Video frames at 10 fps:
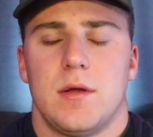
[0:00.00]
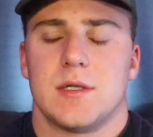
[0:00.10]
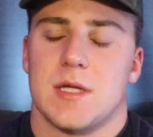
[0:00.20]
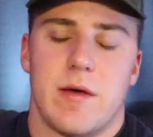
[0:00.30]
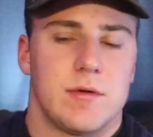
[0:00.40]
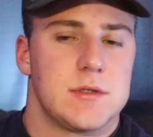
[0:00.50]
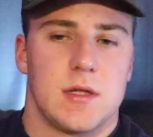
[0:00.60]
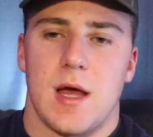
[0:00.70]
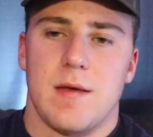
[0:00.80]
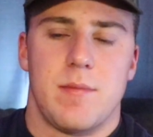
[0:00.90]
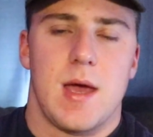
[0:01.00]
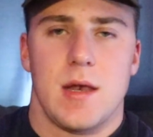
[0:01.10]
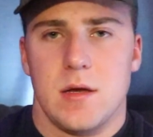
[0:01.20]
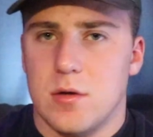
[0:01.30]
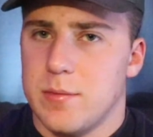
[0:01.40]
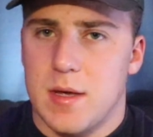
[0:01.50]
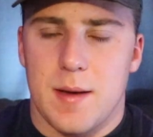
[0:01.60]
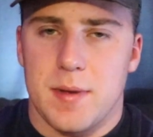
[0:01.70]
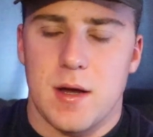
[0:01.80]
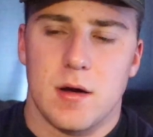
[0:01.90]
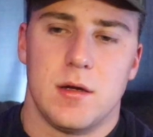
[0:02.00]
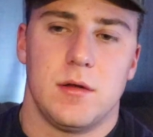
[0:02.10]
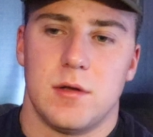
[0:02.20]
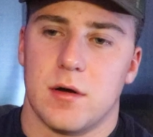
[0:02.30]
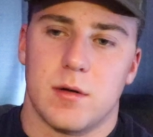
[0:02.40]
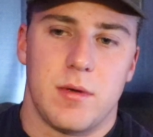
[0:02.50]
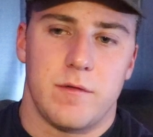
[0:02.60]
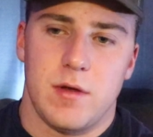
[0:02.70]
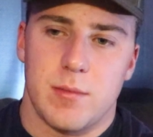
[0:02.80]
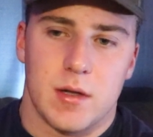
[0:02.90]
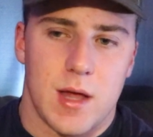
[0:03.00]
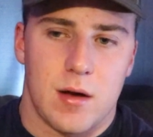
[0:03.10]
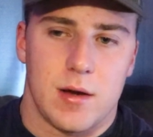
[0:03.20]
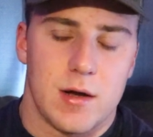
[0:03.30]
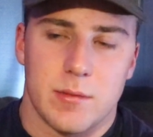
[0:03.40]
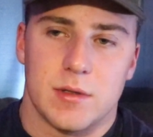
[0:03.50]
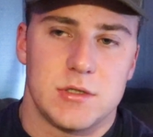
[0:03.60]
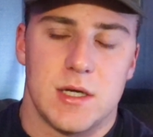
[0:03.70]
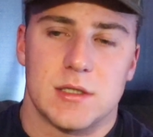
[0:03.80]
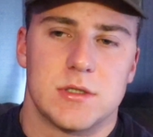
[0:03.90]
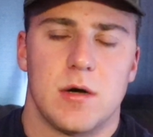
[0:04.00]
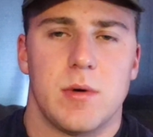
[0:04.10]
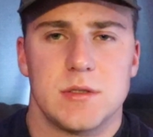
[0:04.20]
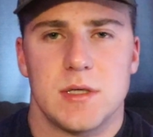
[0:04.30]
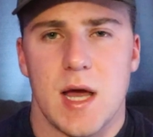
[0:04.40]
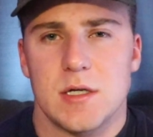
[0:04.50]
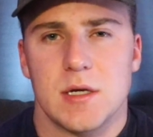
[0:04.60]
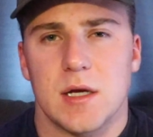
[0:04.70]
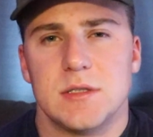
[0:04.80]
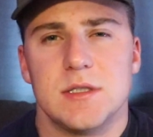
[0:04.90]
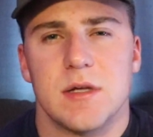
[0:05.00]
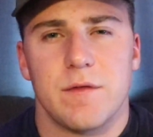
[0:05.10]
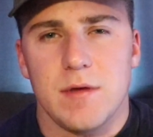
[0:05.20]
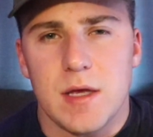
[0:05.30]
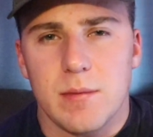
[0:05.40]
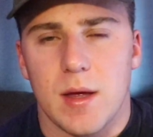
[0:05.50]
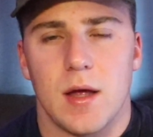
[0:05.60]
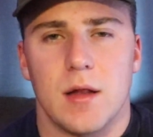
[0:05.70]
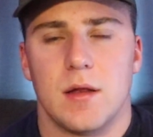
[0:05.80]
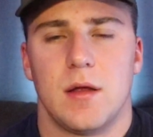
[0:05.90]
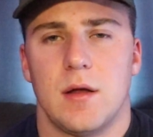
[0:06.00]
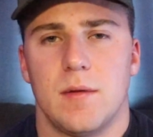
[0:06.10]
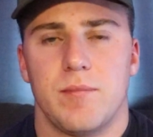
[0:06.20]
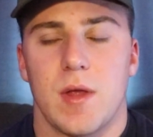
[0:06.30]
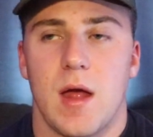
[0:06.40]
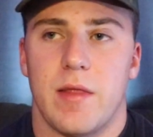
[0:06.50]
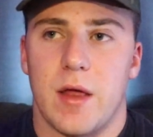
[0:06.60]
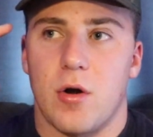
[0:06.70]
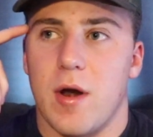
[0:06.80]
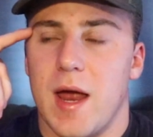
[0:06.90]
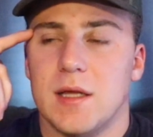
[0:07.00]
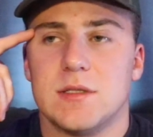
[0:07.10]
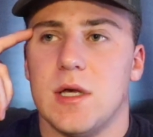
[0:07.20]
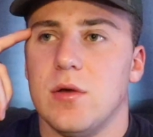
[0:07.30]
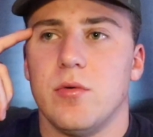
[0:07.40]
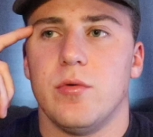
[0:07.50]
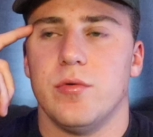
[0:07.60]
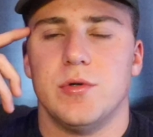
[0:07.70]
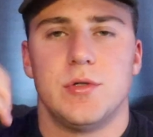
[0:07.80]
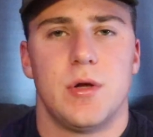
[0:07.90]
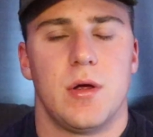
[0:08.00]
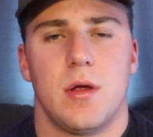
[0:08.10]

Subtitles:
There's levels to life, man. You could be up here, there could be a female down here, but she gets so much attention because she's a female that her head is huge.